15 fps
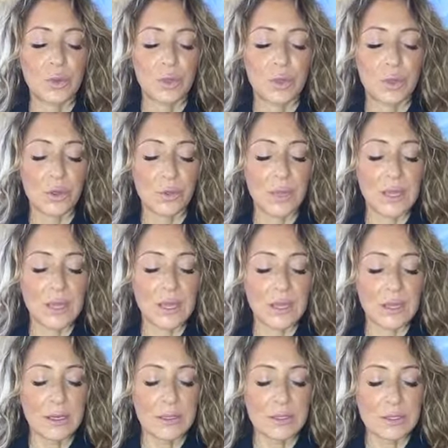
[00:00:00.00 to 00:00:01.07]
3,
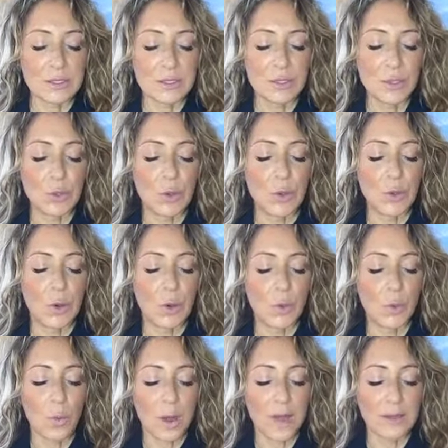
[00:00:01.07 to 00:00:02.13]
2,
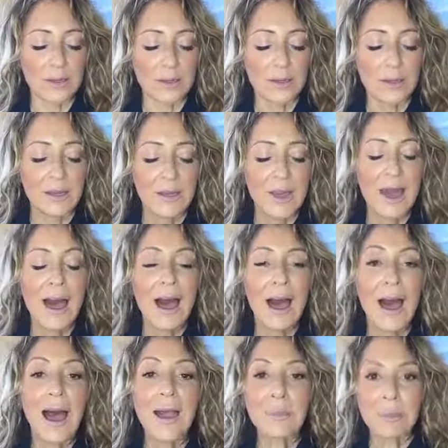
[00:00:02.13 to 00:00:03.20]
1.
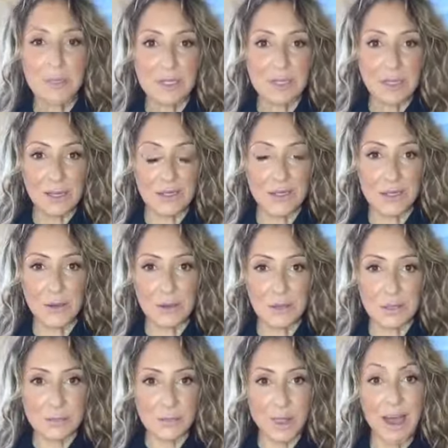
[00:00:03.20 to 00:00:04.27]
I personally like to
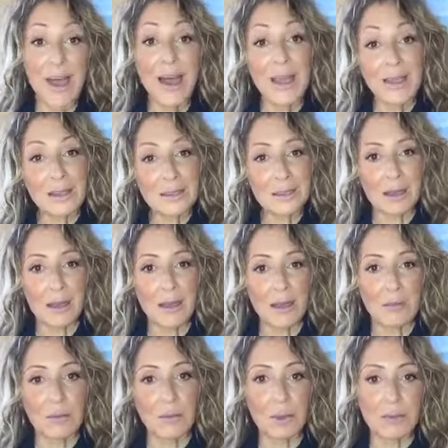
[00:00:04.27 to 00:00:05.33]
close my eyes.
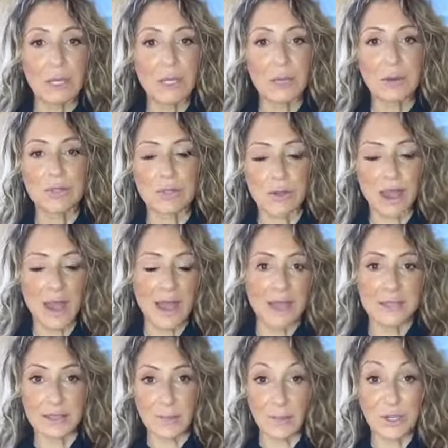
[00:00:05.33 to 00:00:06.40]
When we close our eyes,
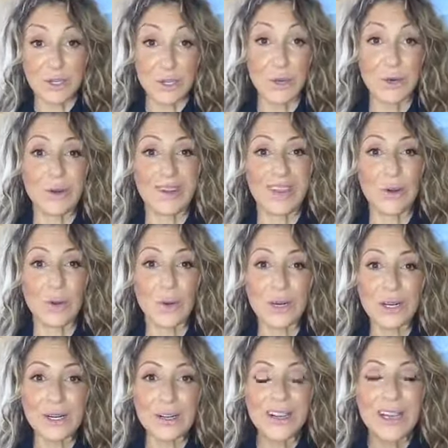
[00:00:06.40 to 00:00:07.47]
then we turn
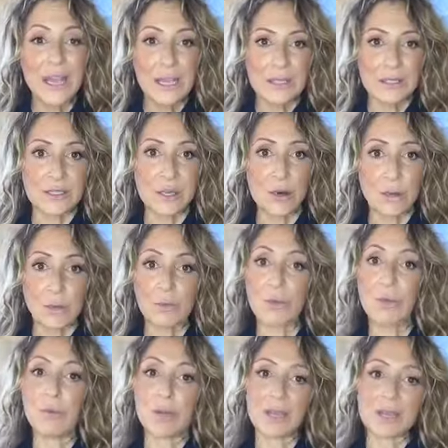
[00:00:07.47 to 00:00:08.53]
inward, so we
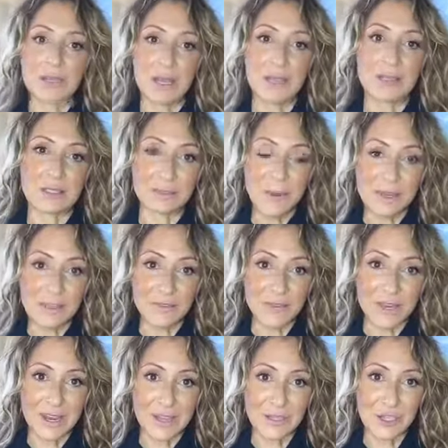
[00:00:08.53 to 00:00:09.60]
really stay in a space of
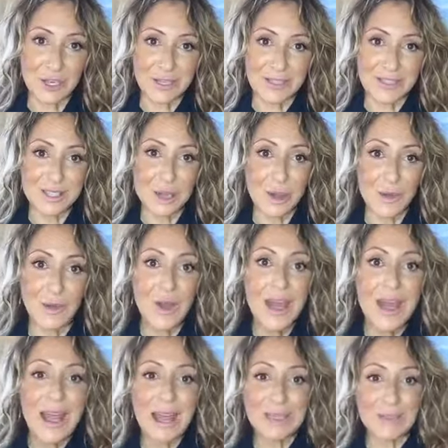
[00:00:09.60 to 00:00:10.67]
connection. So
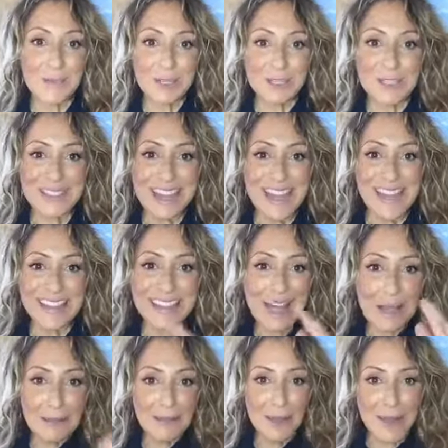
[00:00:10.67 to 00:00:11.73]
as much as I
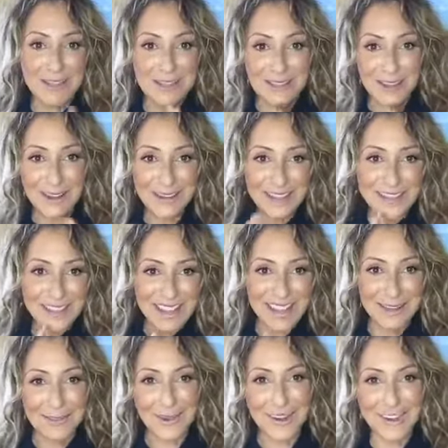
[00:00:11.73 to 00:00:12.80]
love us all looking at
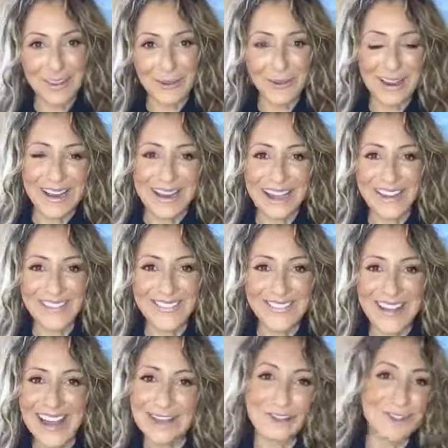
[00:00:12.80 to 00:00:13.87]
one another right now, well,
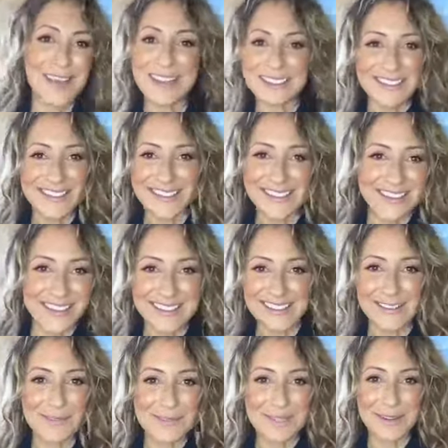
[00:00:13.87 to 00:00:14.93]
actually I just end
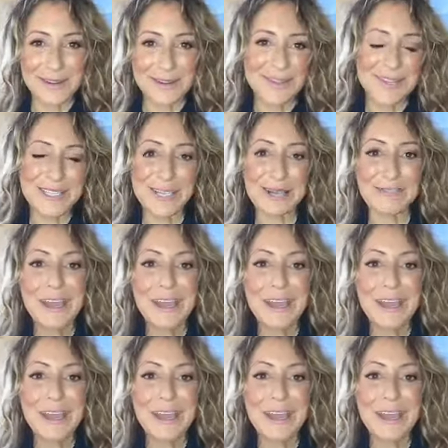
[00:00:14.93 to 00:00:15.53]
up staring at myself,